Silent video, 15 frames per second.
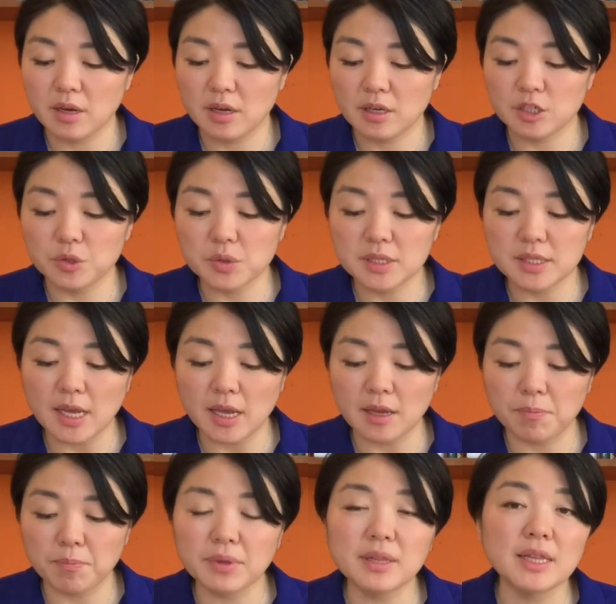She was
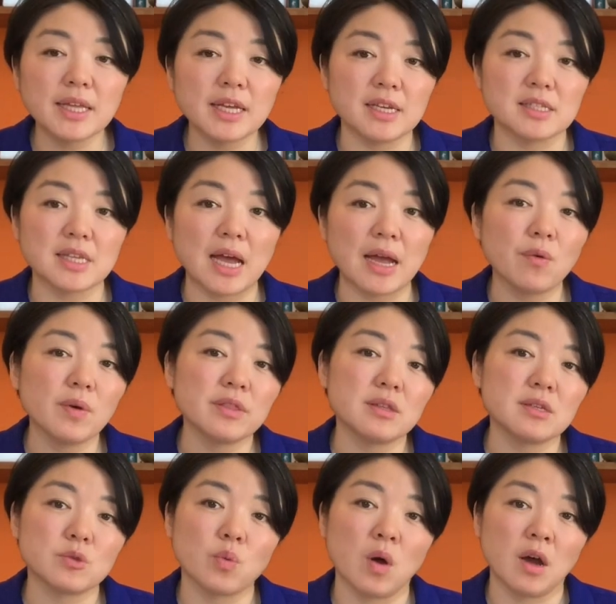saying, Please, I want
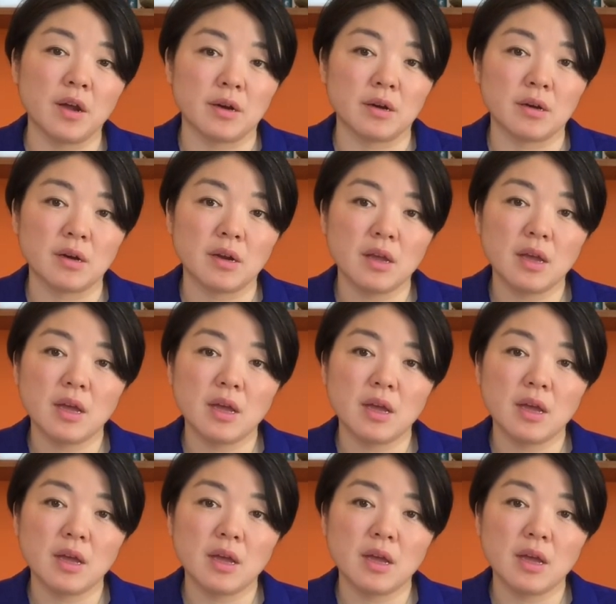this water.